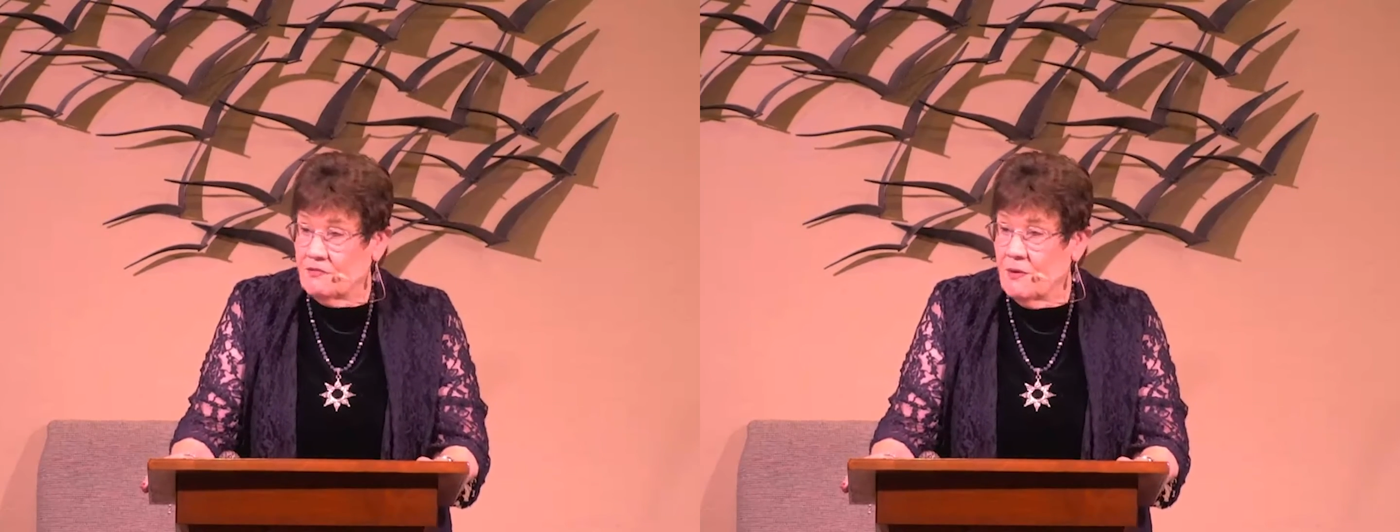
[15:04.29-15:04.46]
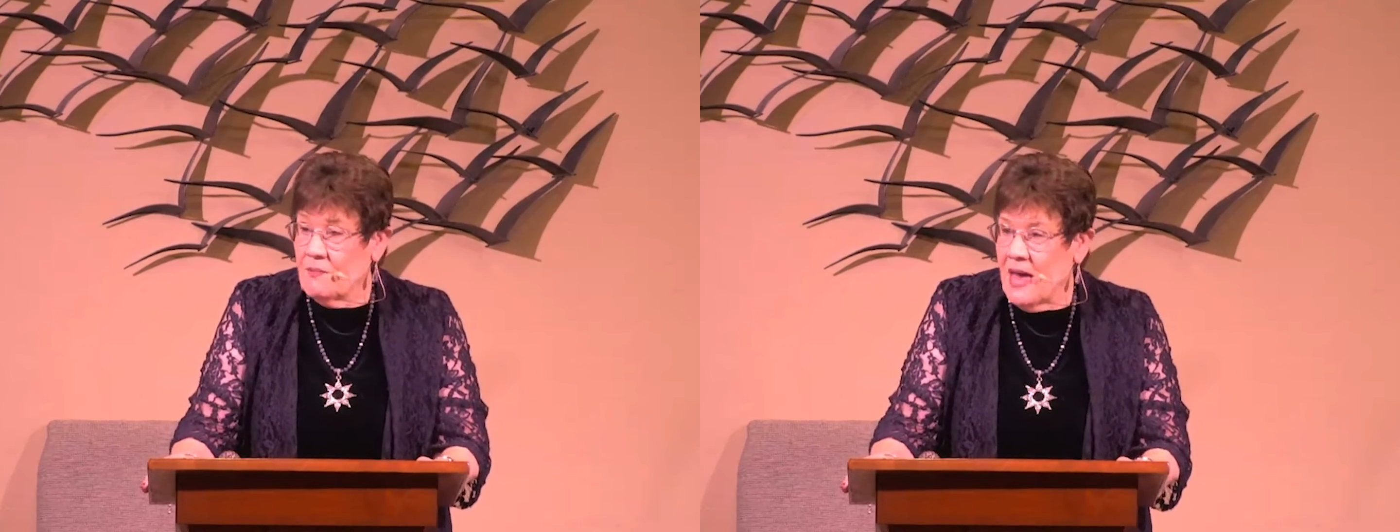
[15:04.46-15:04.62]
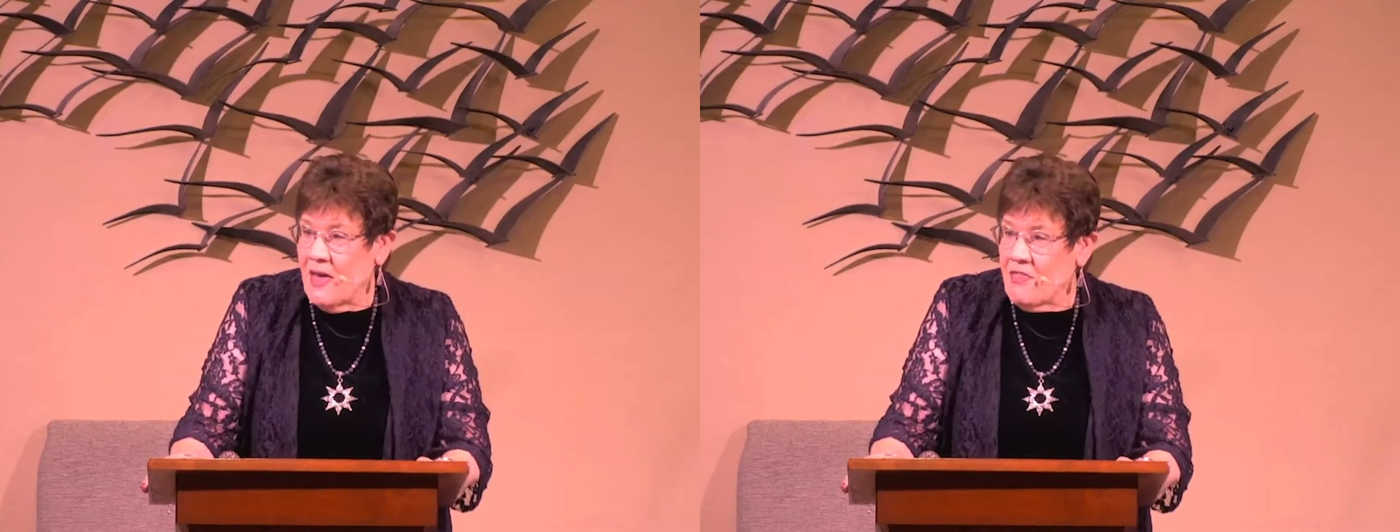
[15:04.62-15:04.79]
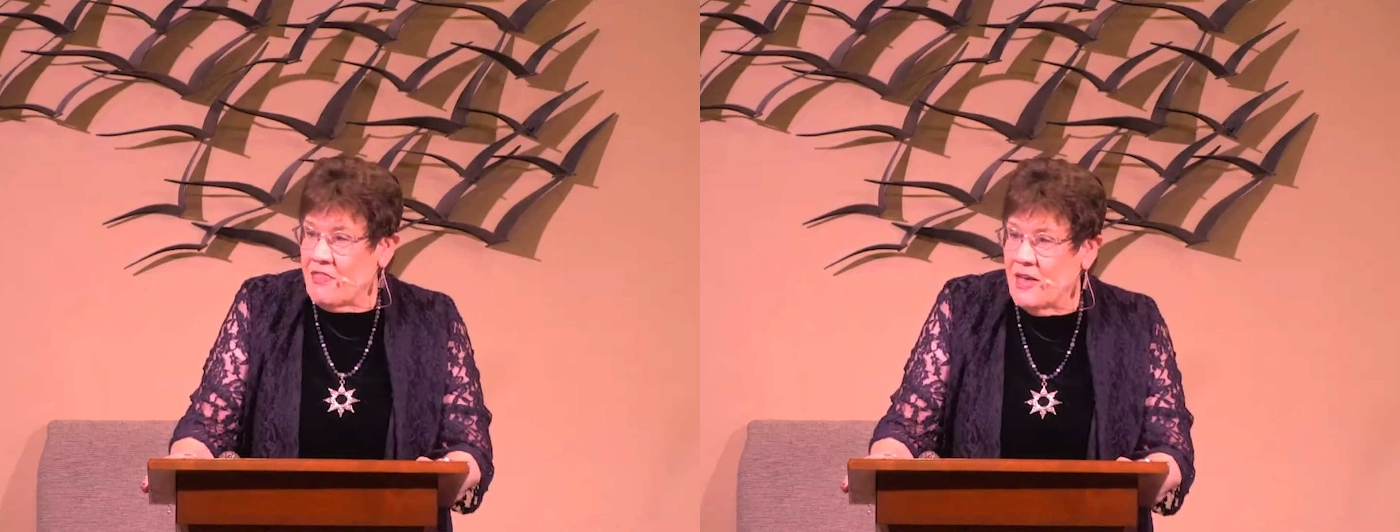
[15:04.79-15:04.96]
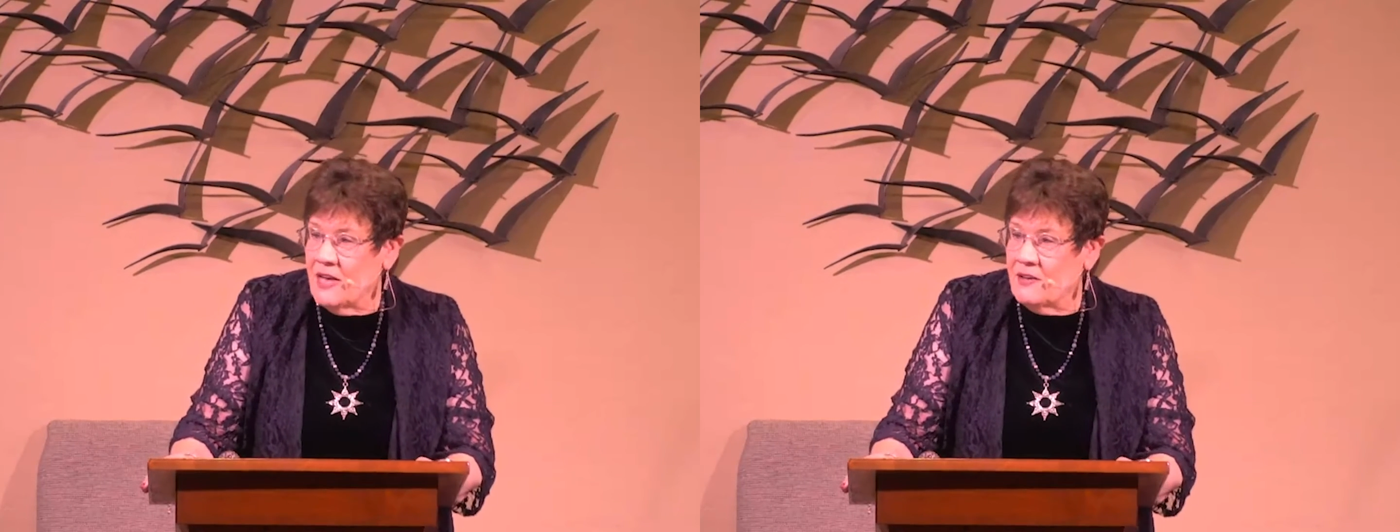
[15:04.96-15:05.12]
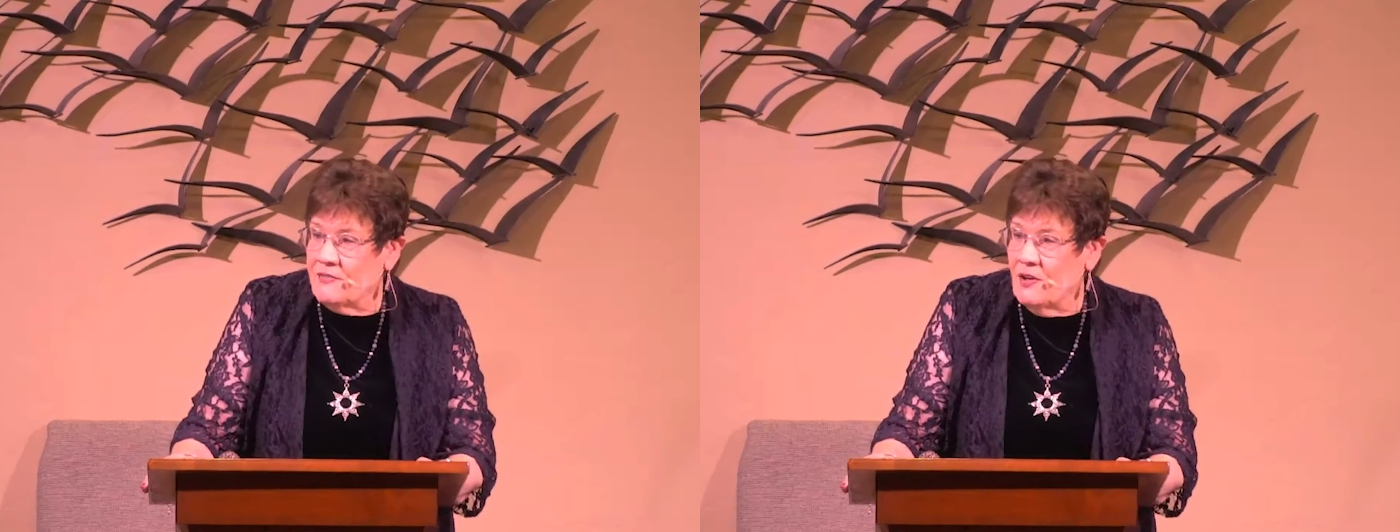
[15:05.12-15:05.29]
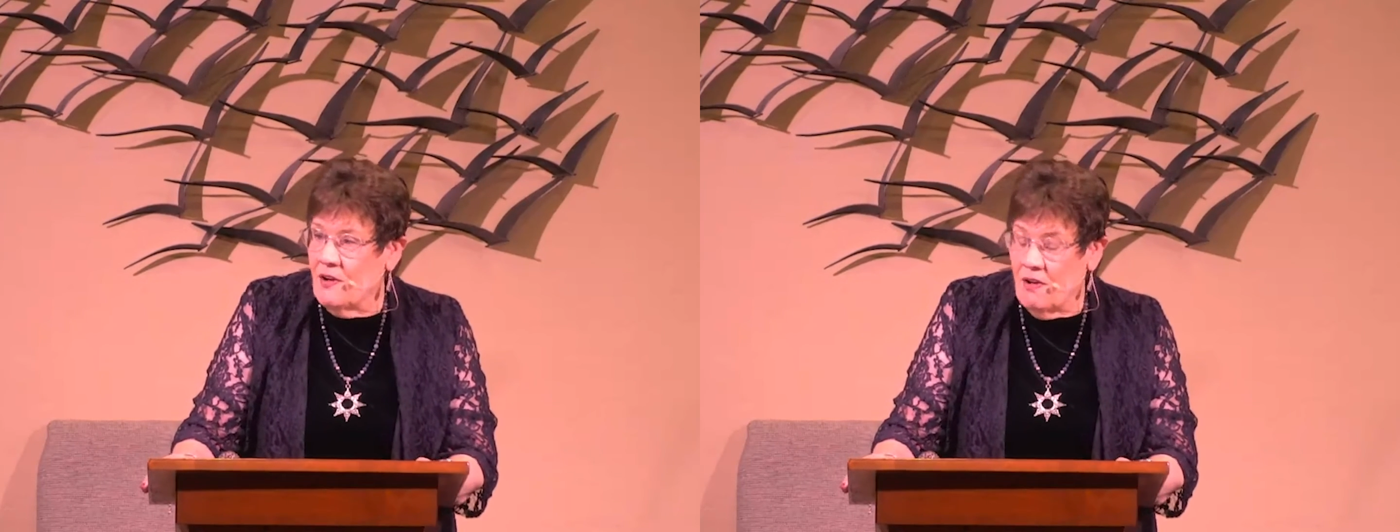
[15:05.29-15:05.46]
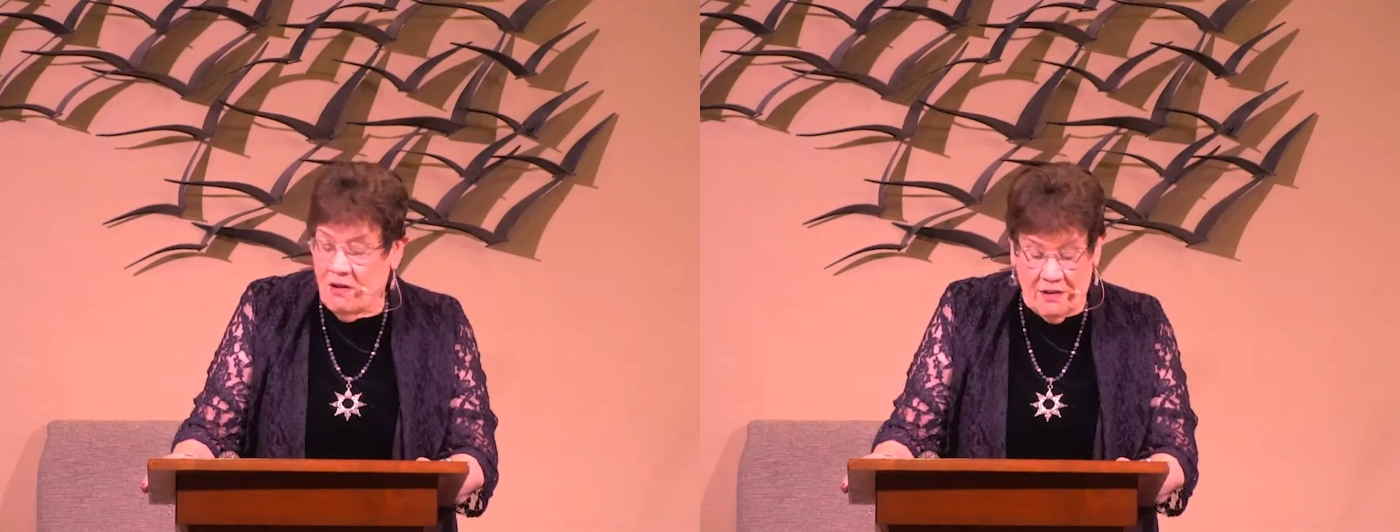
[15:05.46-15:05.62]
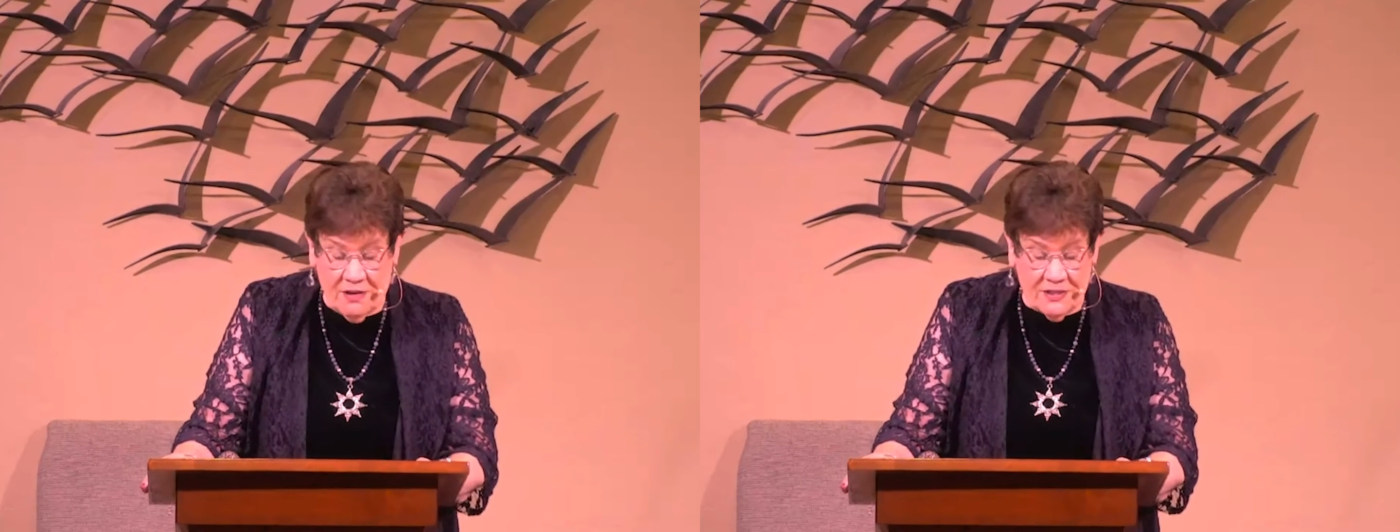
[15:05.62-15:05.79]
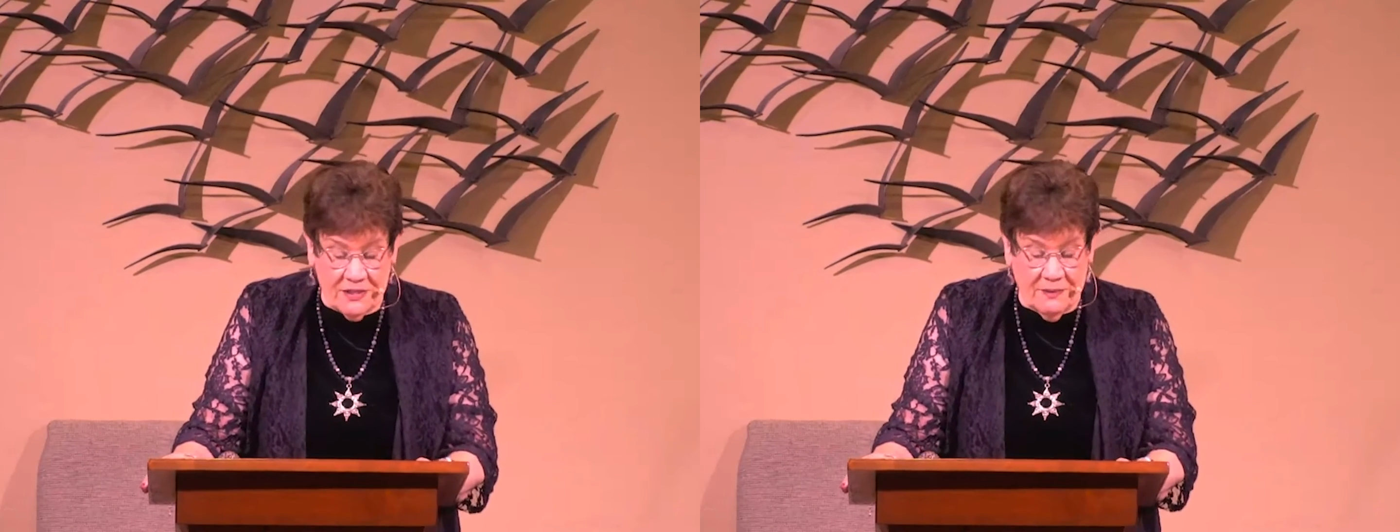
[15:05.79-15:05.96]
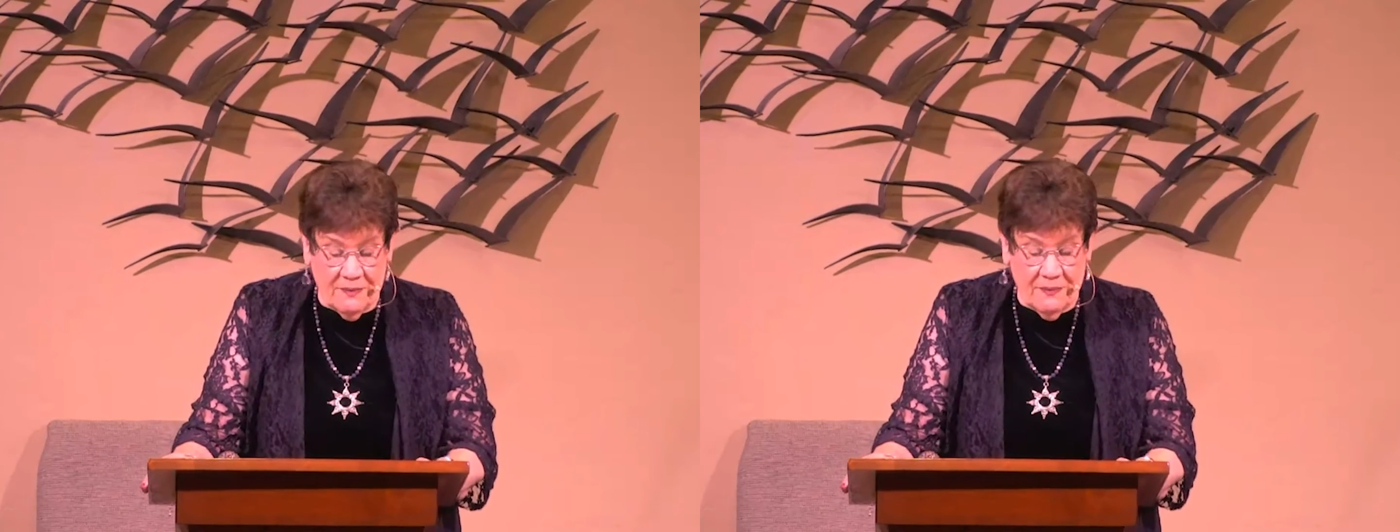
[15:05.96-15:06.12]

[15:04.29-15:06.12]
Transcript: from that thankful heart,